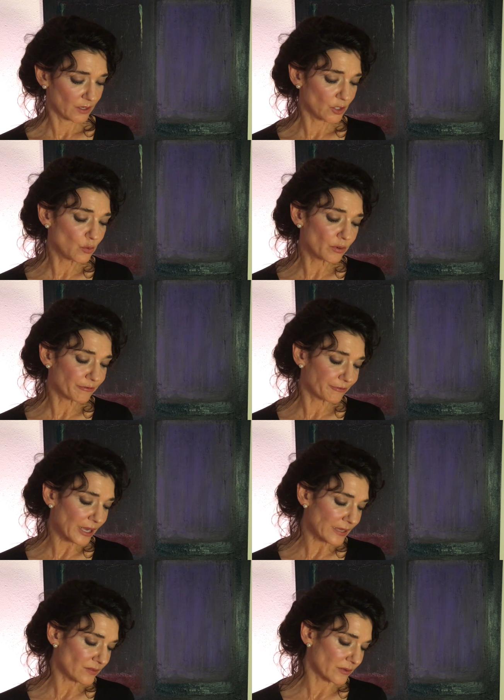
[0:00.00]
You will
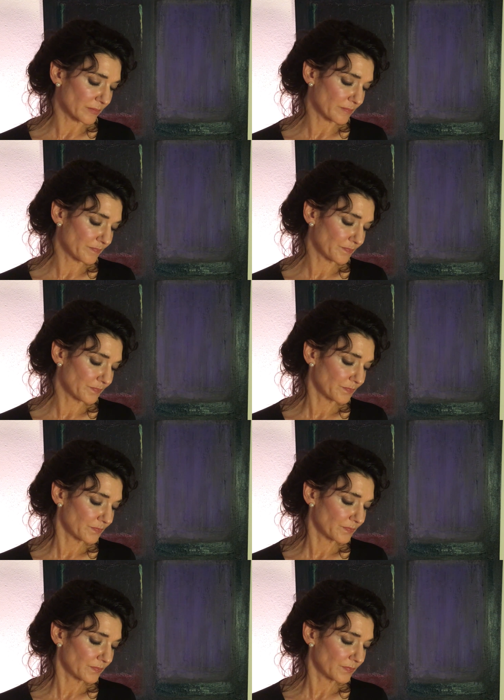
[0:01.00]
find them
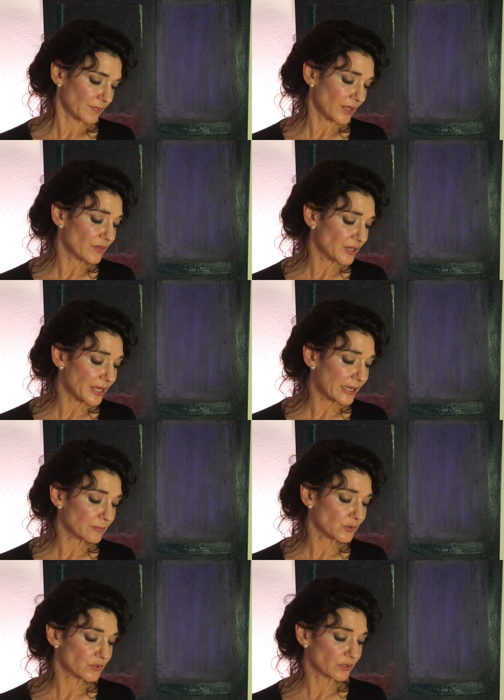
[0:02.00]
in the
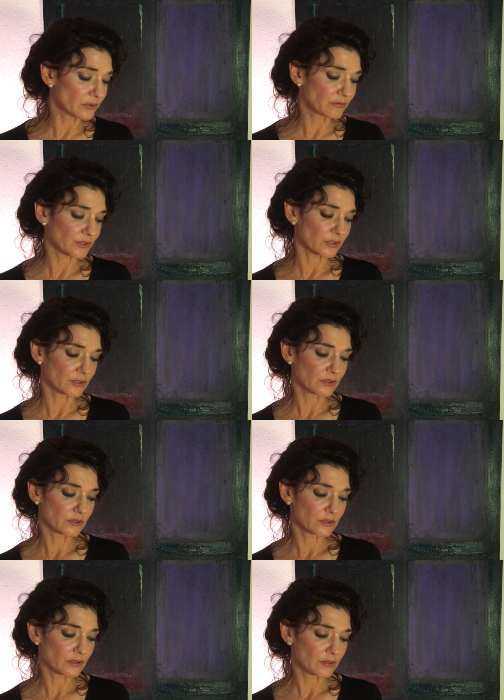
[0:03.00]
damp silver
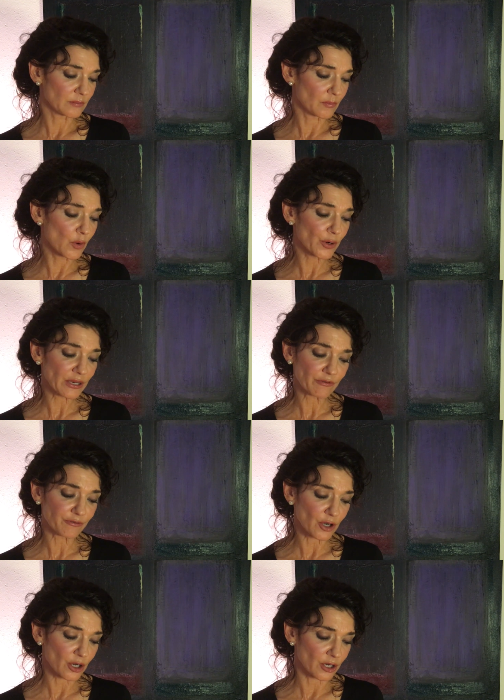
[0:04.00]
morning
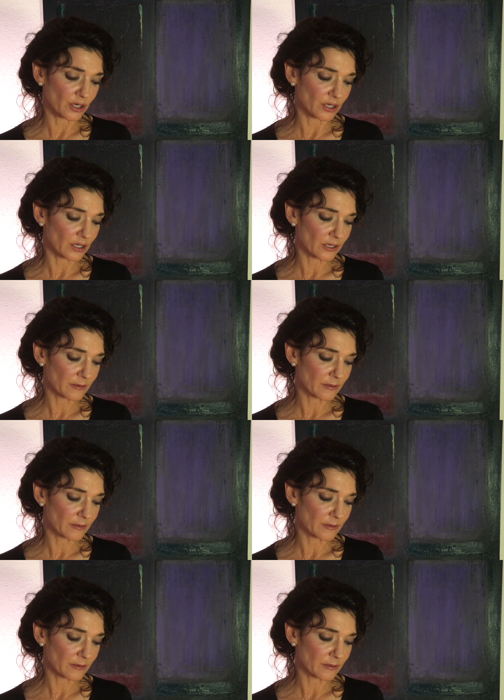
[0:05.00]
fog.